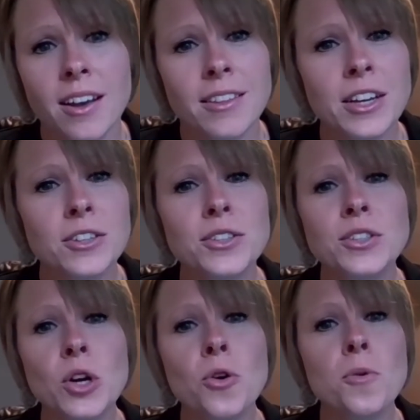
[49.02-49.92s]
There's
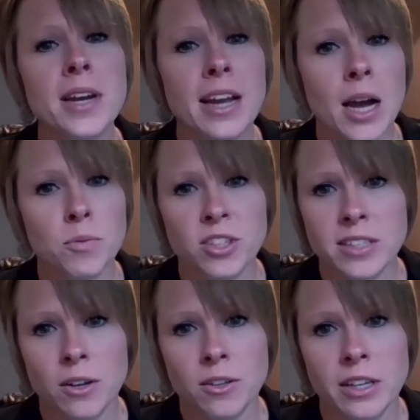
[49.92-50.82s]
so many options
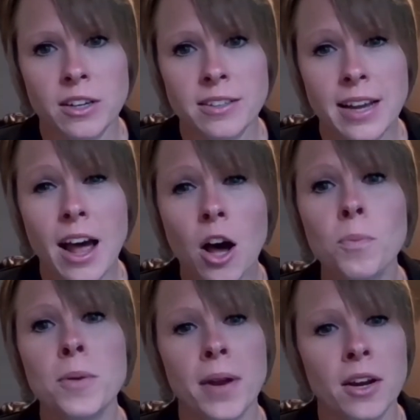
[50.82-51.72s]
out there to
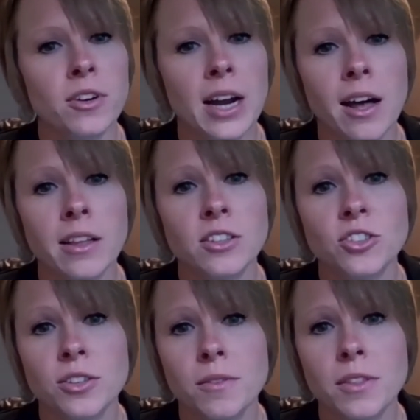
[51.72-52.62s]
help you pay for
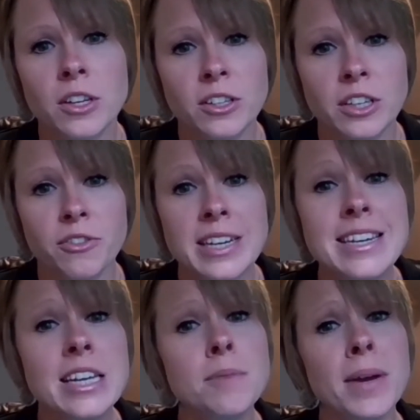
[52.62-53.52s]
college. There are different
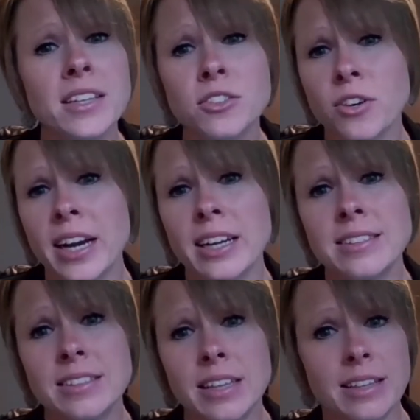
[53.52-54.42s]
need-based
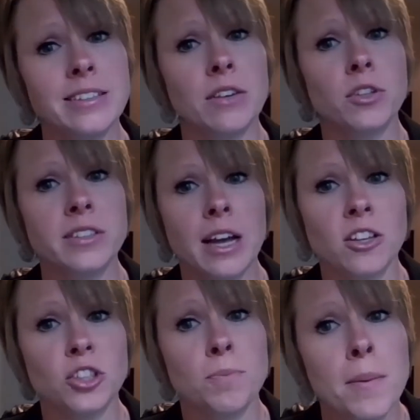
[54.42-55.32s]
grants and several
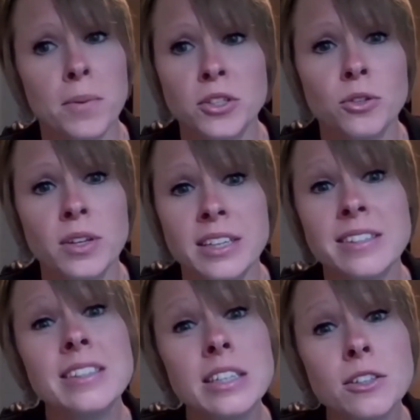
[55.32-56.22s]
scholarship opportunities
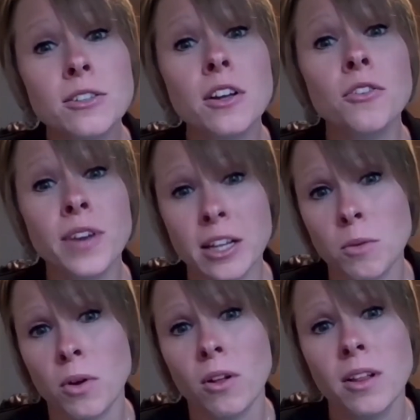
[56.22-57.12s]
still
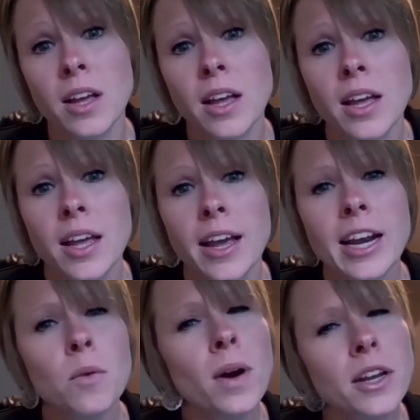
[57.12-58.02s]
available.
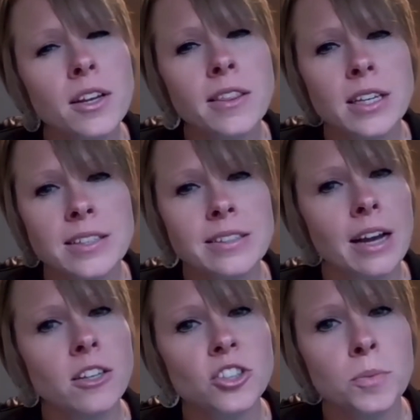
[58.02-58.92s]
And I want you to think of
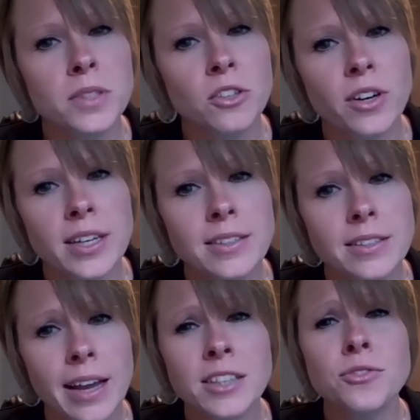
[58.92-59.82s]
scholarships and
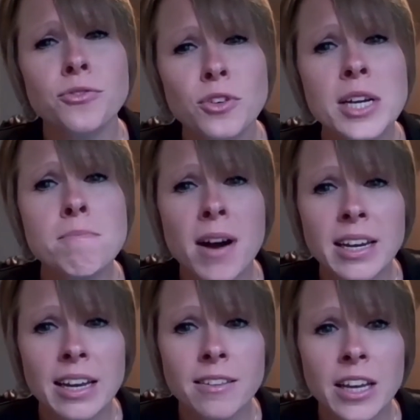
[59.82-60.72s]
grants as free
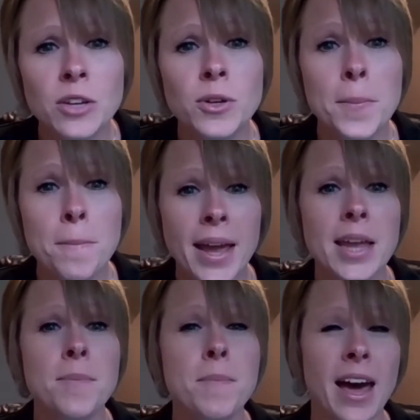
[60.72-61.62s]
money that you can
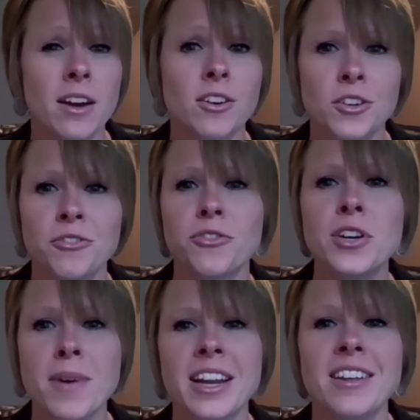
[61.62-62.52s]
pay back, or free
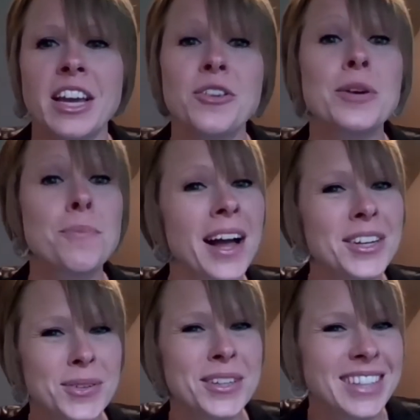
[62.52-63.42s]
money that you can apply
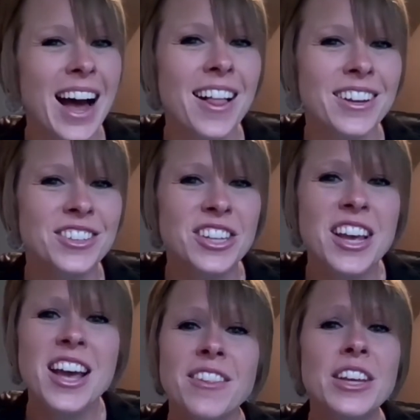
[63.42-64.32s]
towards college
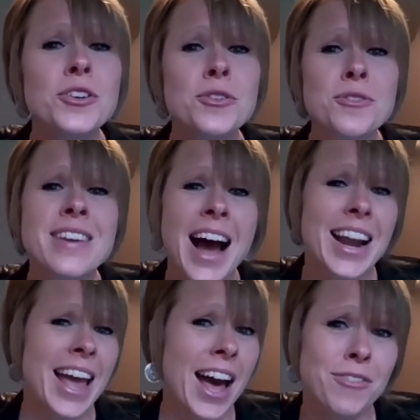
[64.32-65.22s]
that you do
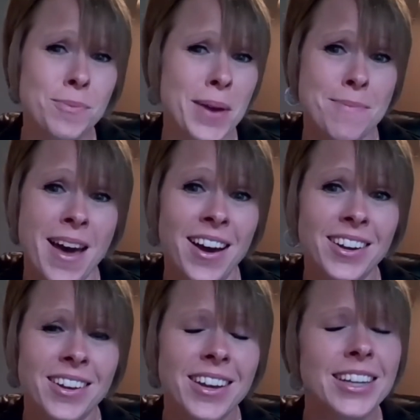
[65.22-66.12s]
not have to pay
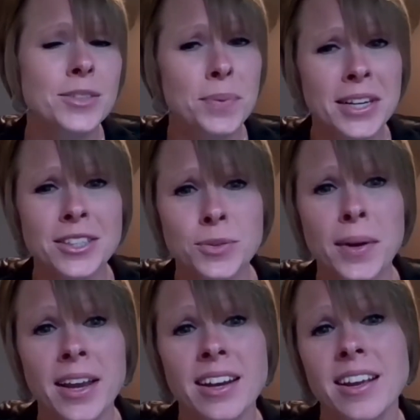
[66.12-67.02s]
back. And it's pretty
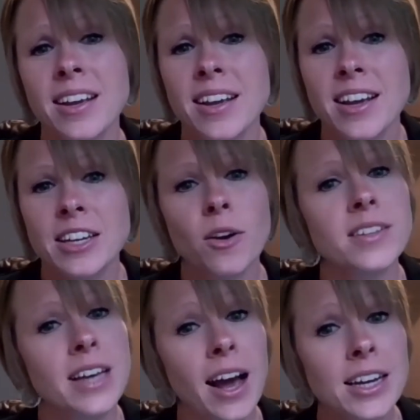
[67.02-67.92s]
sweet. Now,
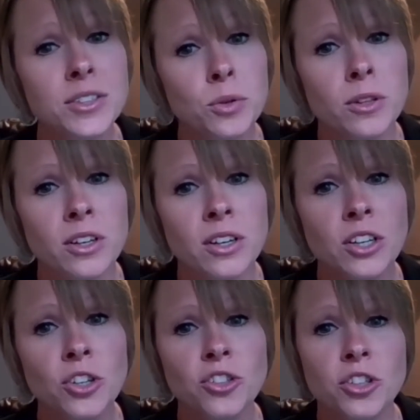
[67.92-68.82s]
as a high schooler,
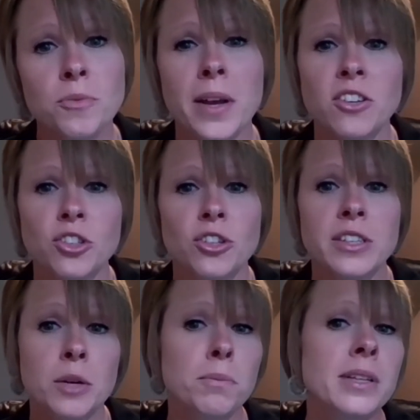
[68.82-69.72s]
you should make sure
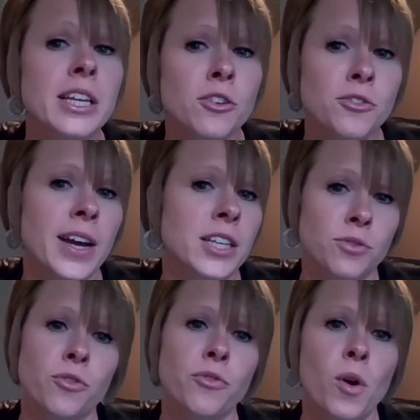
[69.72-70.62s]
to complete your
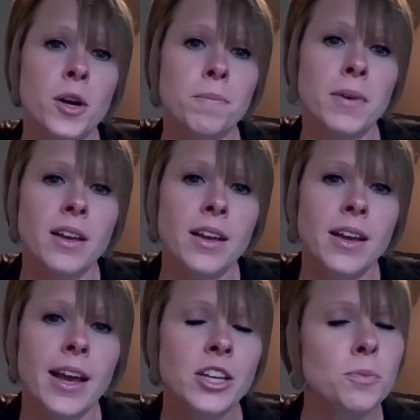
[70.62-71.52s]
FAFSA form.
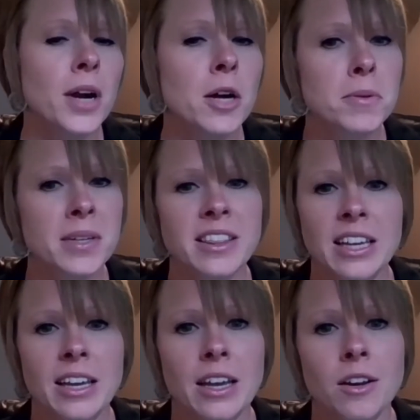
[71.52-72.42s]
And you're probably
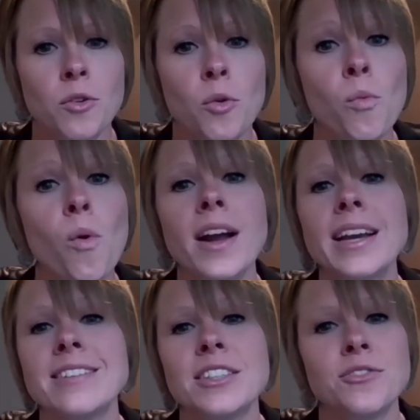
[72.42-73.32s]
thinking, what
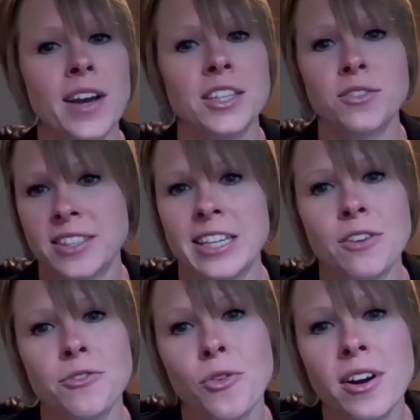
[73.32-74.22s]
does FAFSA
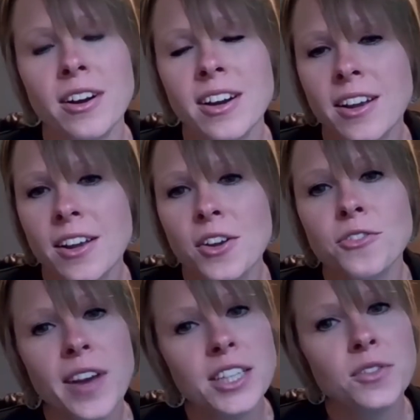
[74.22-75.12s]
stand for?
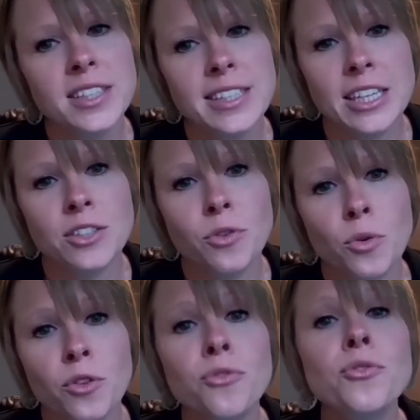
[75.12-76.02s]
FAFSA stands
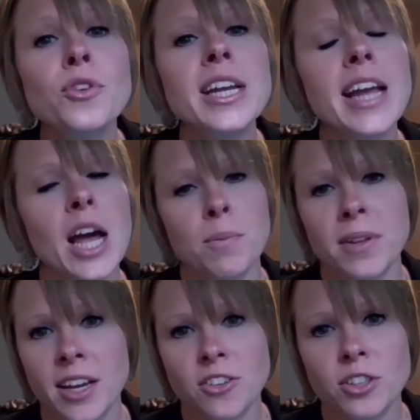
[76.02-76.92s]
for the Free
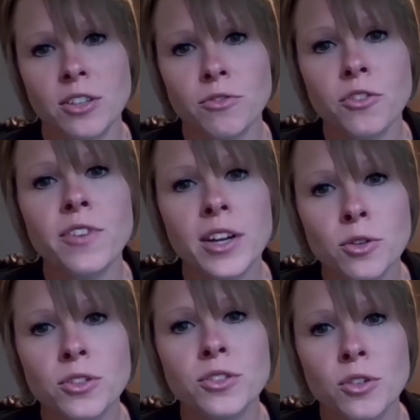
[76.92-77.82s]
Application for
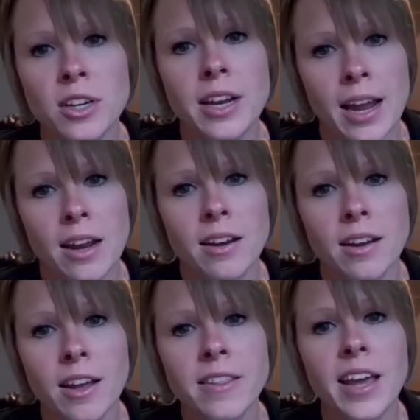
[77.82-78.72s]
Federal Student Aid.
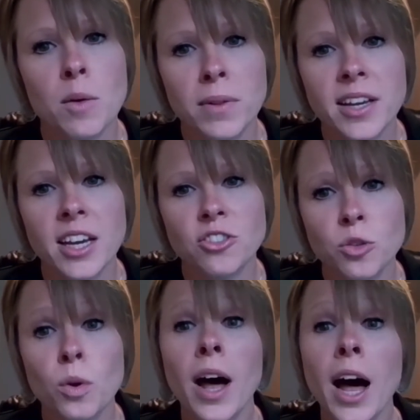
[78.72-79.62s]
And the
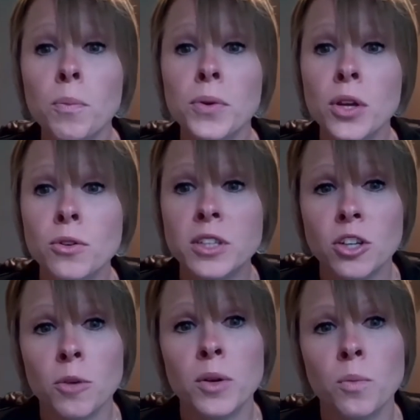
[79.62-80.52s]
application will help you
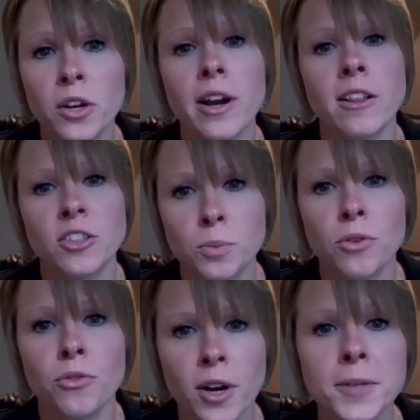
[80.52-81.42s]
determine what you're eligible
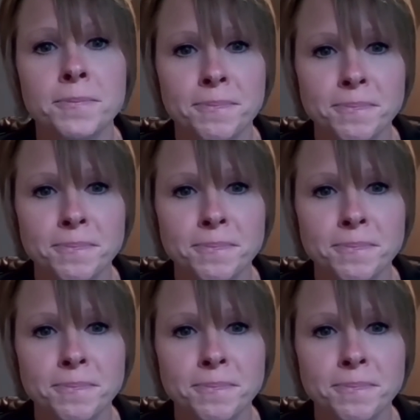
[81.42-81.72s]
for.